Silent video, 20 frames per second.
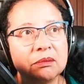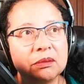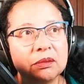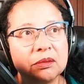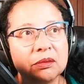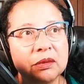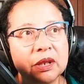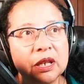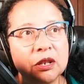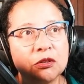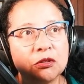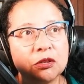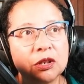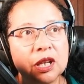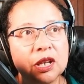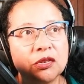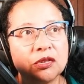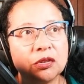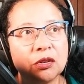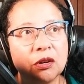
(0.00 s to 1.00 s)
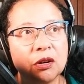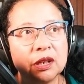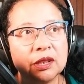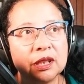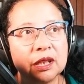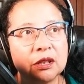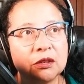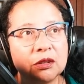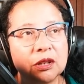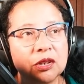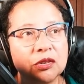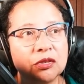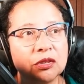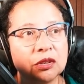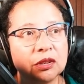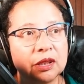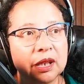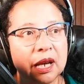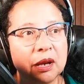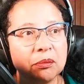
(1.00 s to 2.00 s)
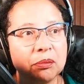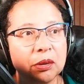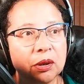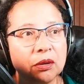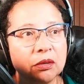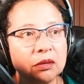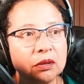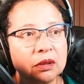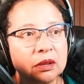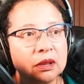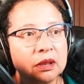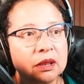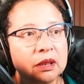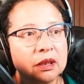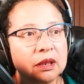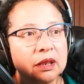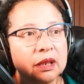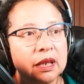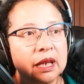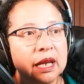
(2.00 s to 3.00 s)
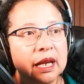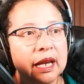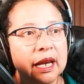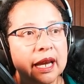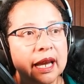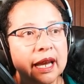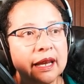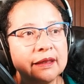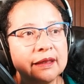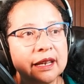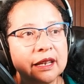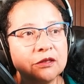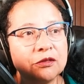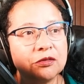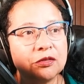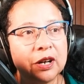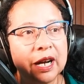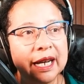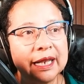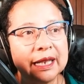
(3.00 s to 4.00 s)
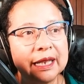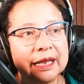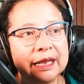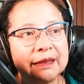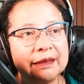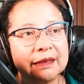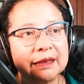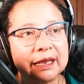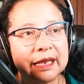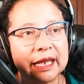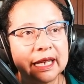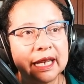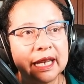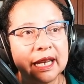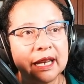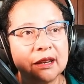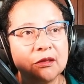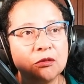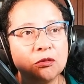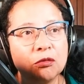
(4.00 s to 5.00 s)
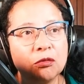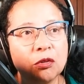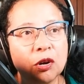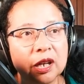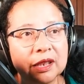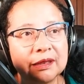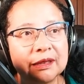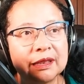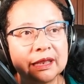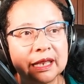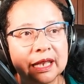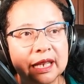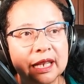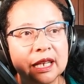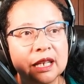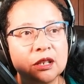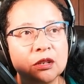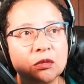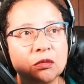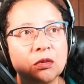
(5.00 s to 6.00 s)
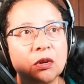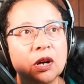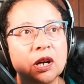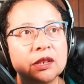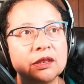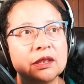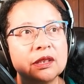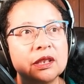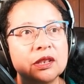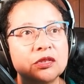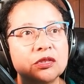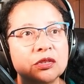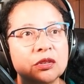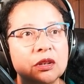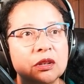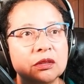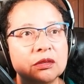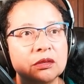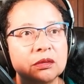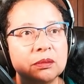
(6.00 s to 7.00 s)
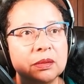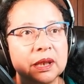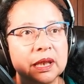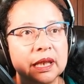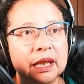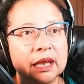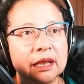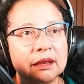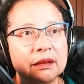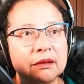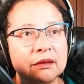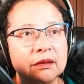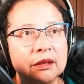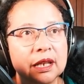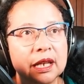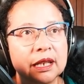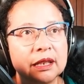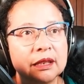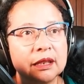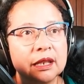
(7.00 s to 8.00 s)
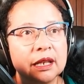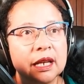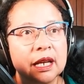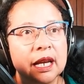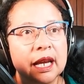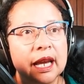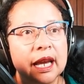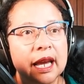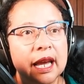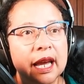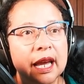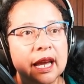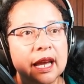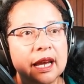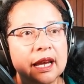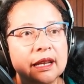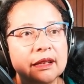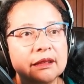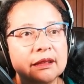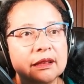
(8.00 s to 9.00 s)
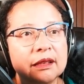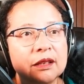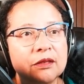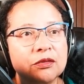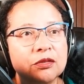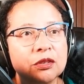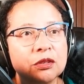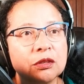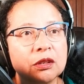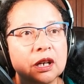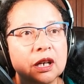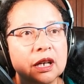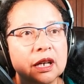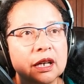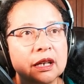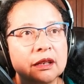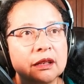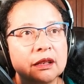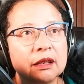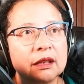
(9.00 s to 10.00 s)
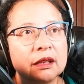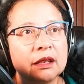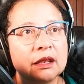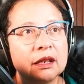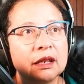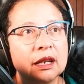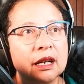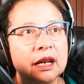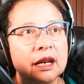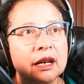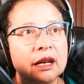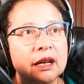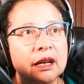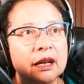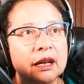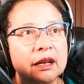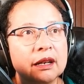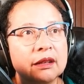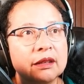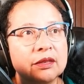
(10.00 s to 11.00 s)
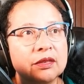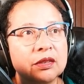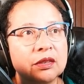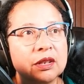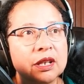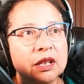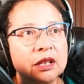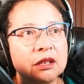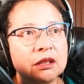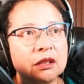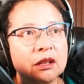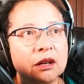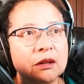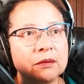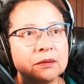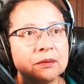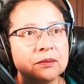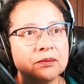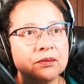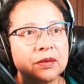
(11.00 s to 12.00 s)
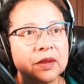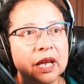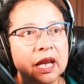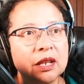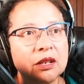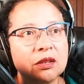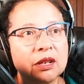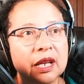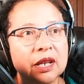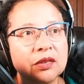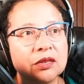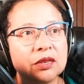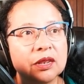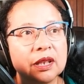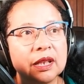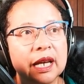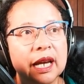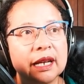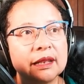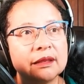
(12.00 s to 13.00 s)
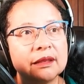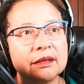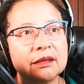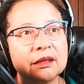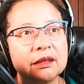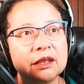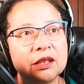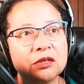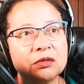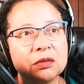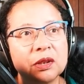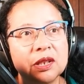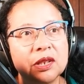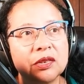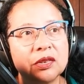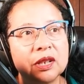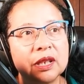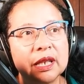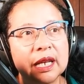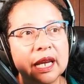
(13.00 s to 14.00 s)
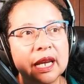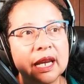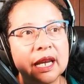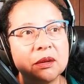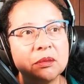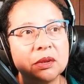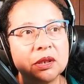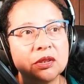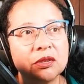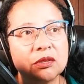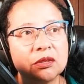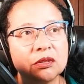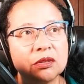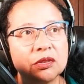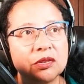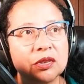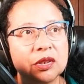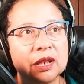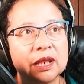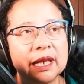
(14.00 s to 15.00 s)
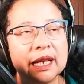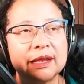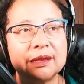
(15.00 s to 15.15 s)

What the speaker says: increase or decrease your tempo. And then finally the key, what key you want this song to be in, right? And if you are, so here you go. And you can select. So this one is in A, but you could select